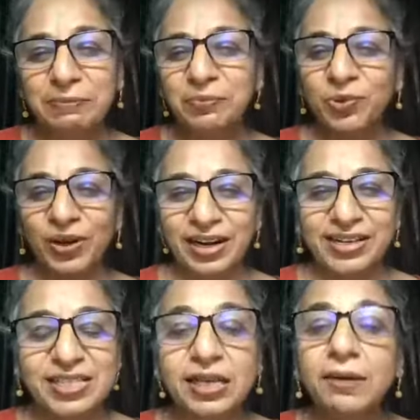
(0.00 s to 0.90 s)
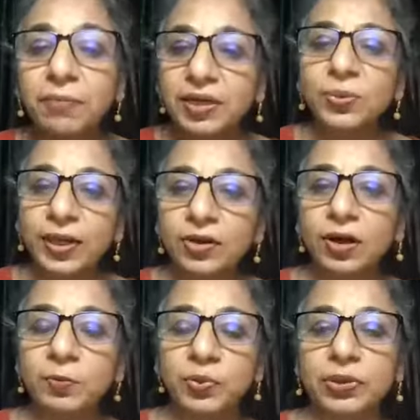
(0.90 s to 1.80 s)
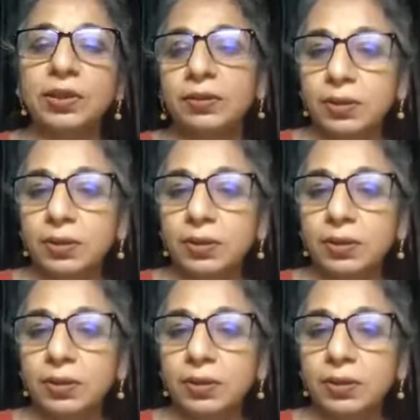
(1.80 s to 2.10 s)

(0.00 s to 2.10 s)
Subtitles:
poor us. But we are not poor.